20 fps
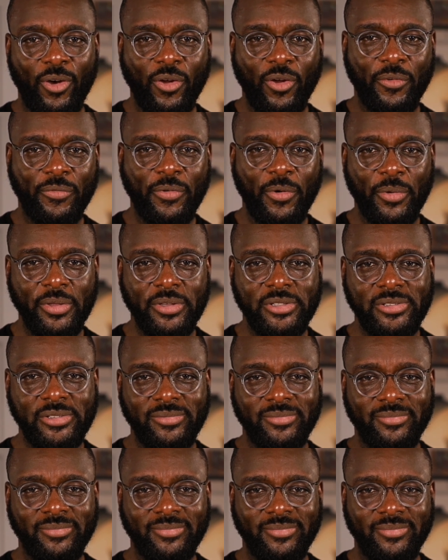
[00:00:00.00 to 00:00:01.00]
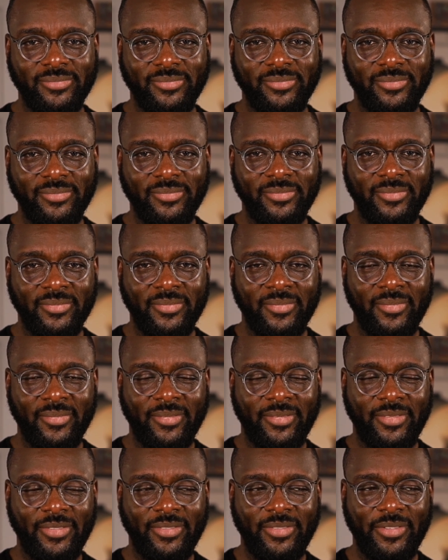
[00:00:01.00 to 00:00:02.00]
autofocus.
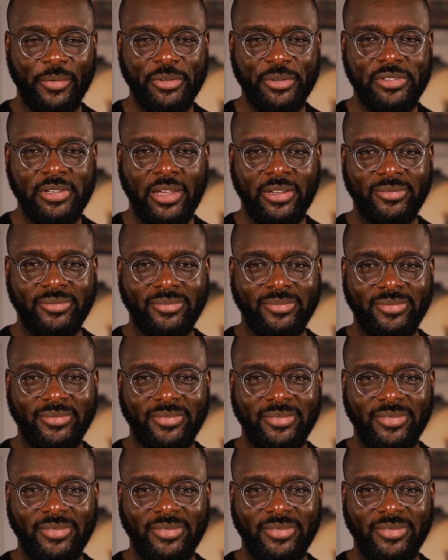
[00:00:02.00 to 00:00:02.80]
There is none.